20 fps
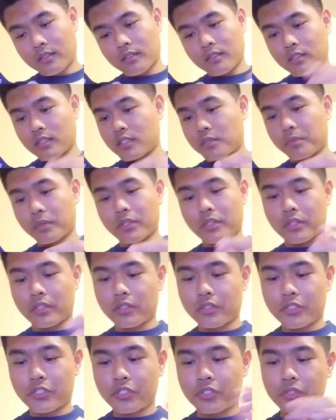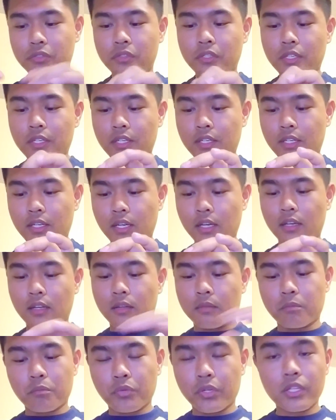This particular shoe,
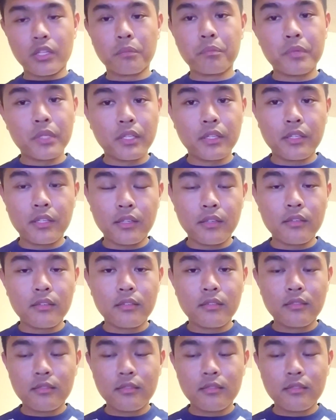breathability,